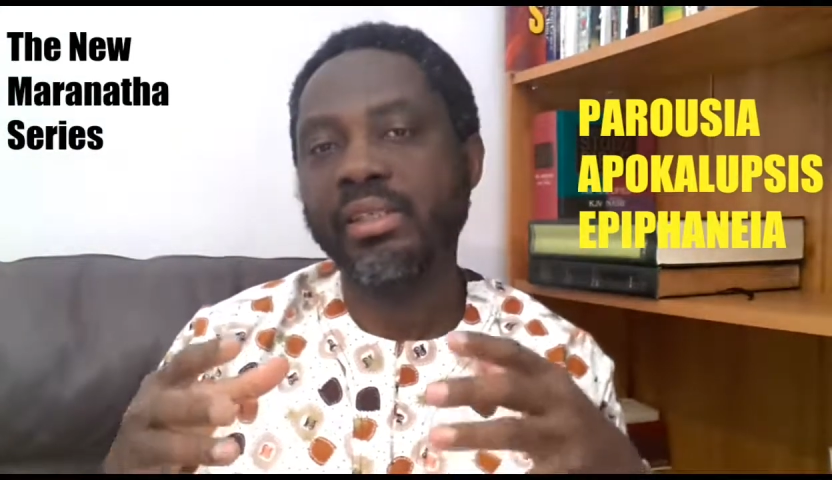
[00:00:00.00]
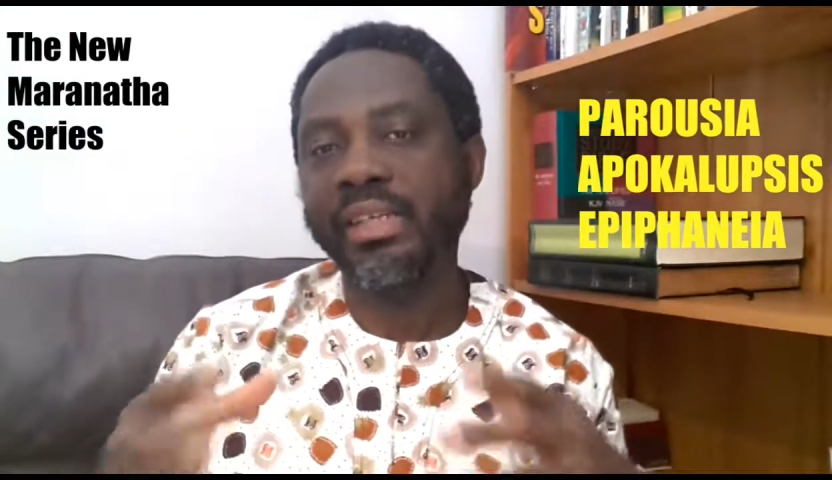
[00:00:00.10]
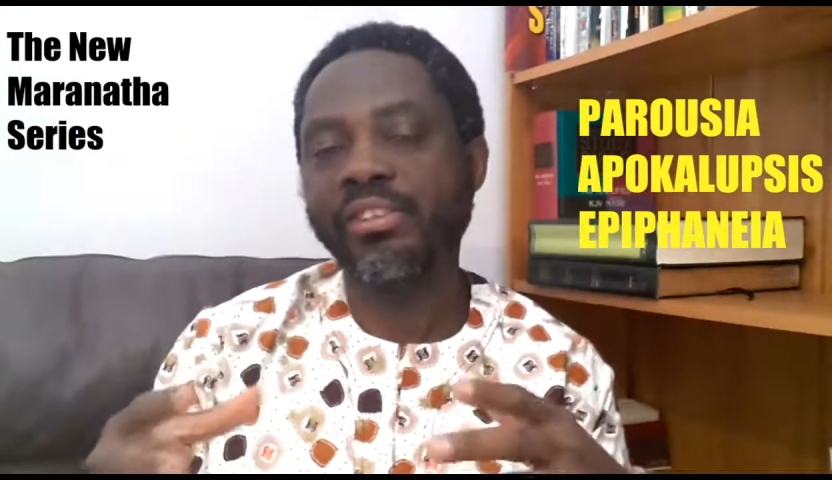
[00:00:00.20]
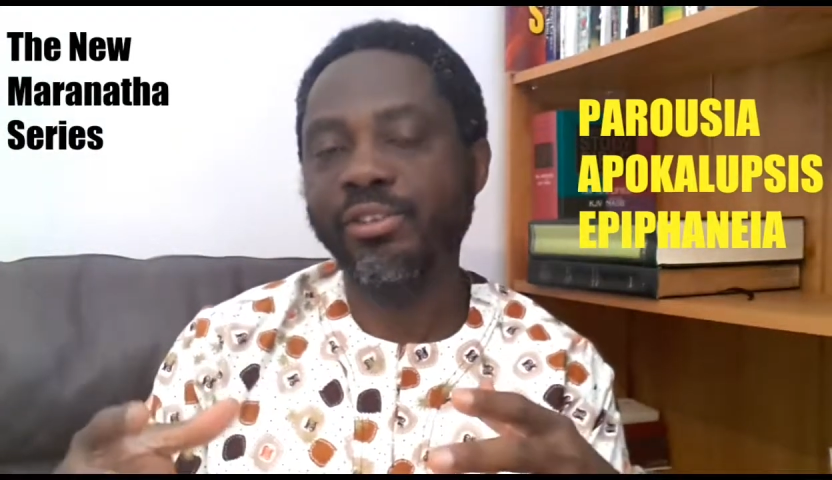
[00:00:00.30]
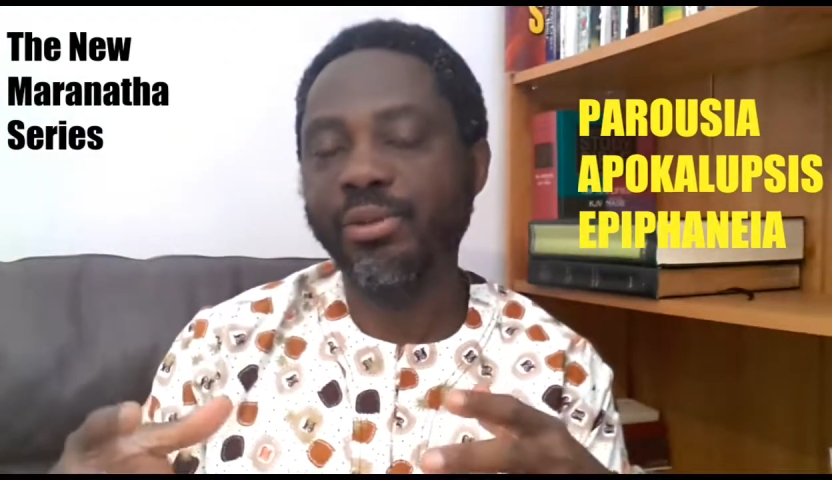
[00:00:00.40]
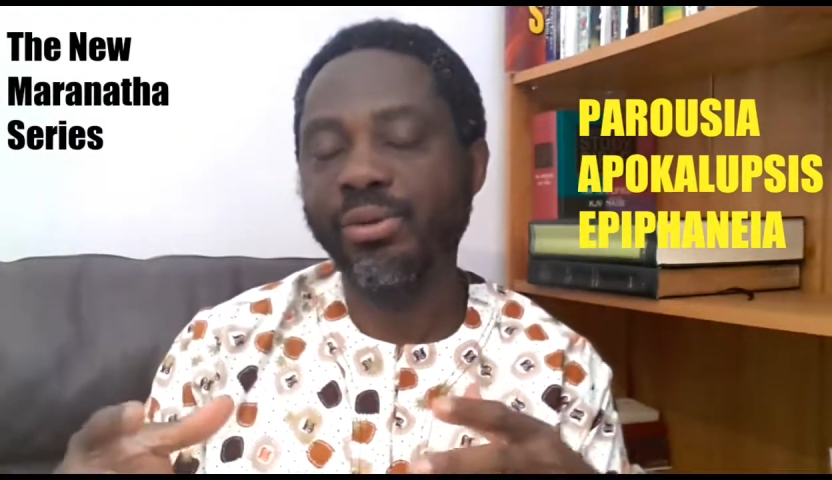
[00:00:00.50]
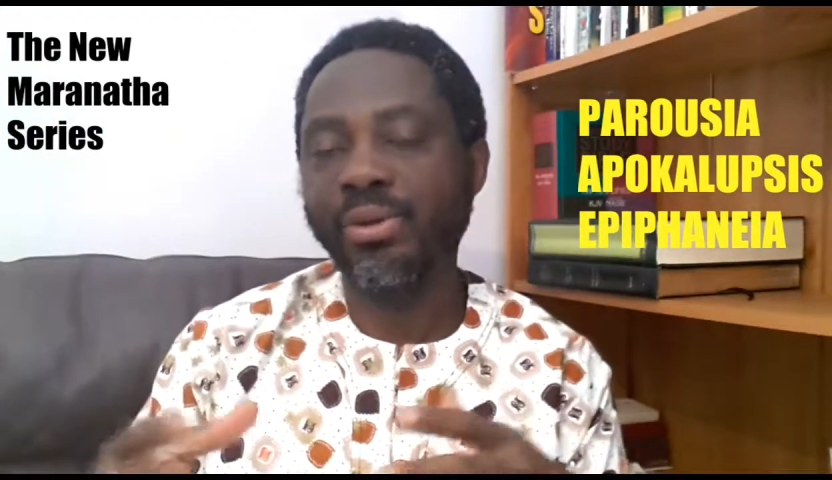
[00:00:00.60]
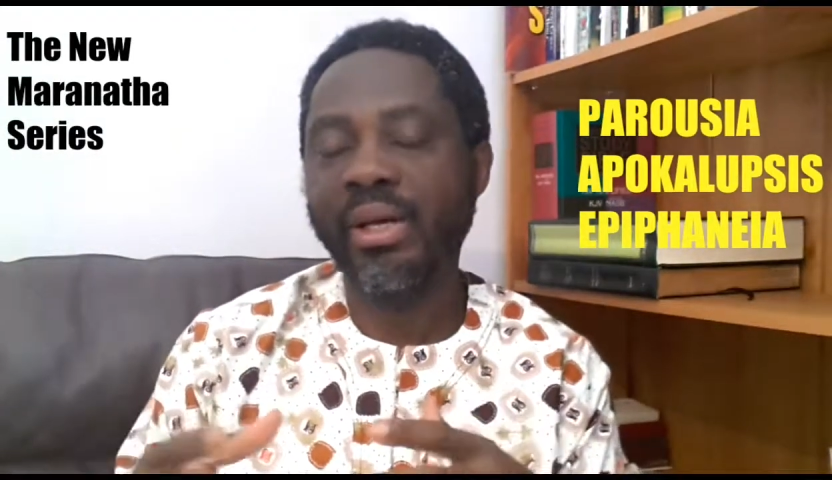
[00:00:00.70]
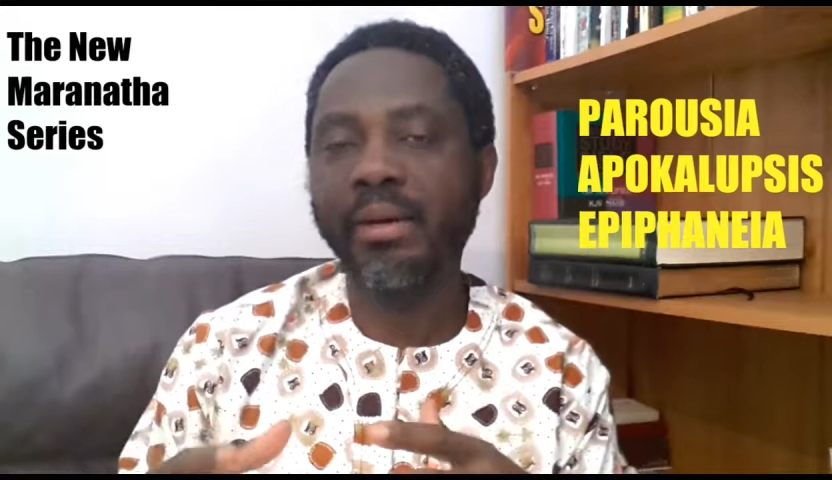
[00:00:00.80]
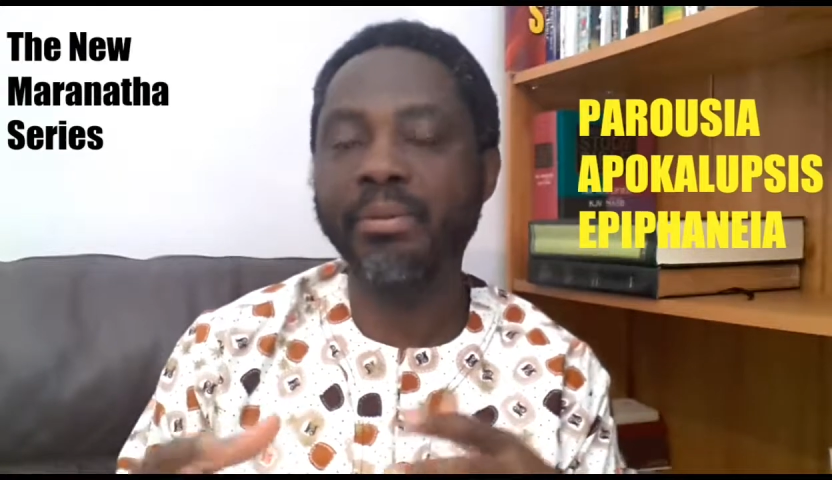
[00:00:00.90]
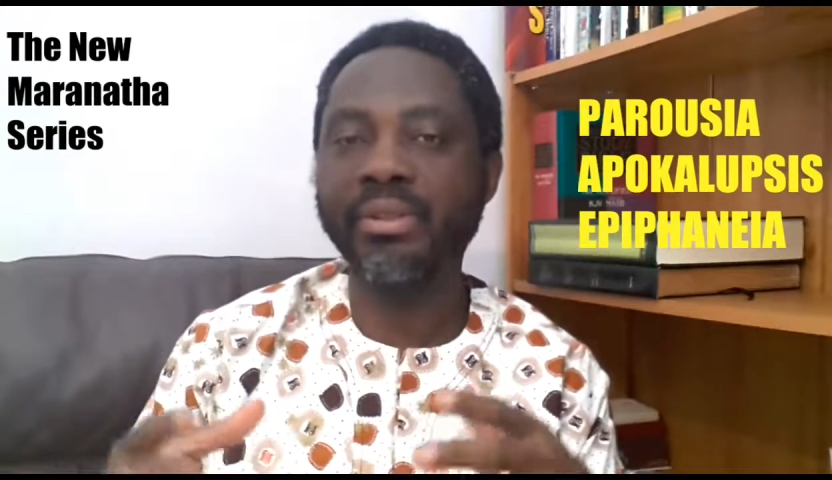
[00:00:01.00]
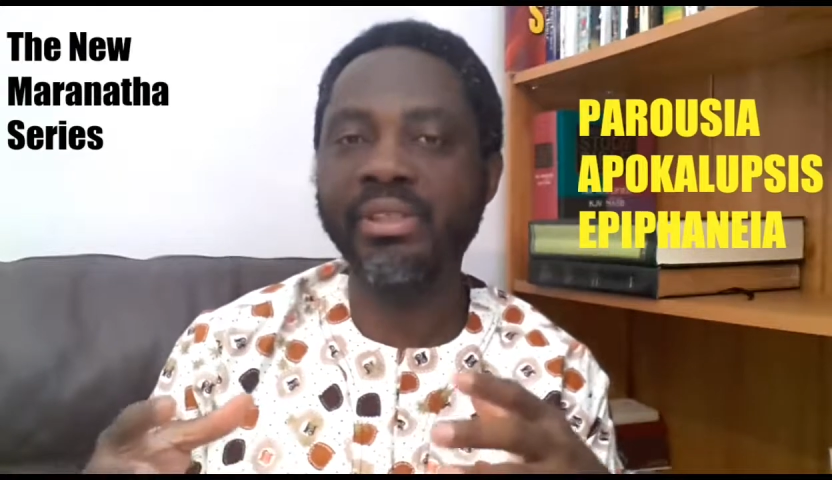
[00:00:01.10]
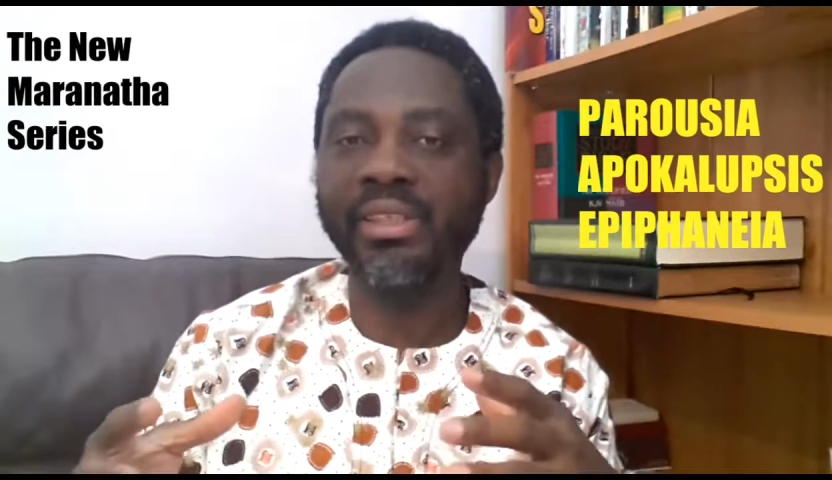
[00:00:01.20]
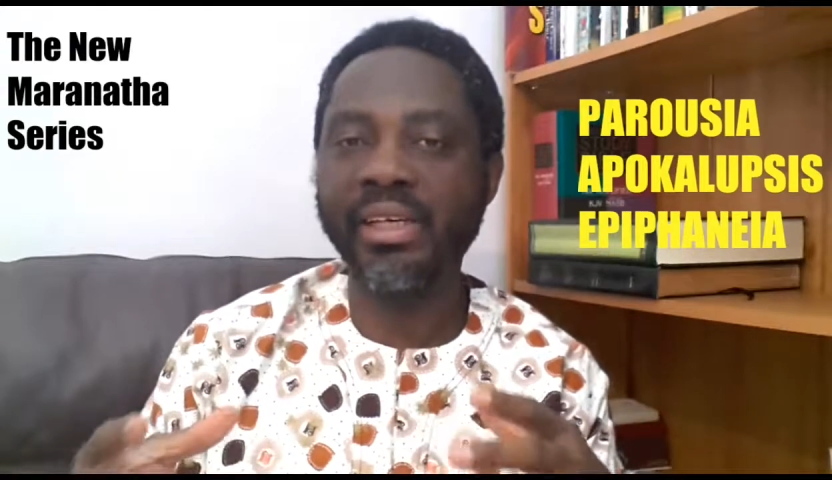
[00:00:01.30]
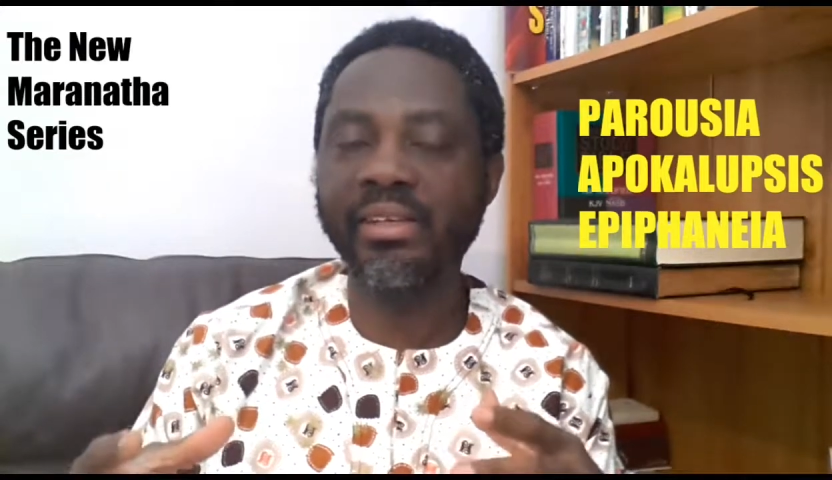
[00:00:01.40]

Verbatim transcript: that is going to happen in the